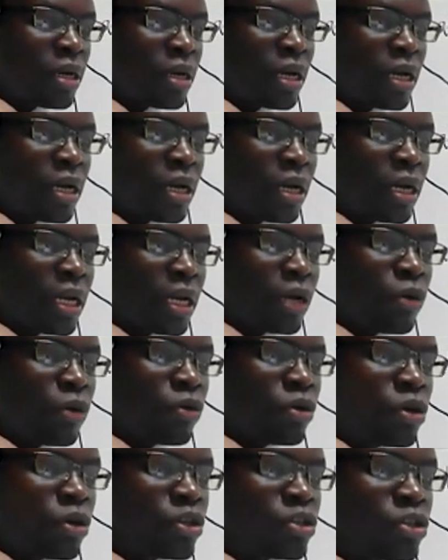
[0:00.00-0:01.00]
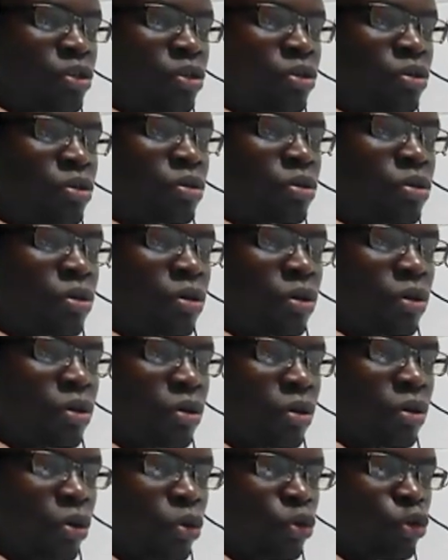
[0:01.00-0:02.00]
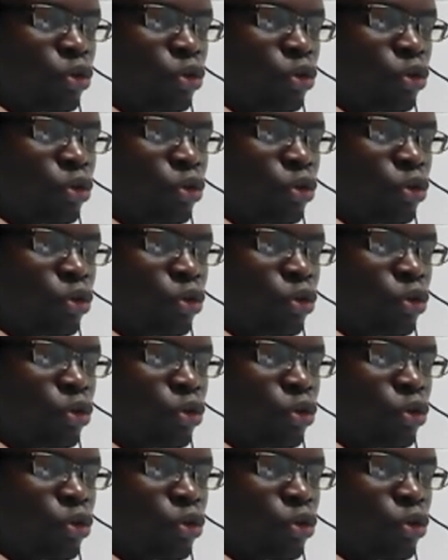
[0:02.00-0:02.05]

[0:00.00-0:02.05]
a condition or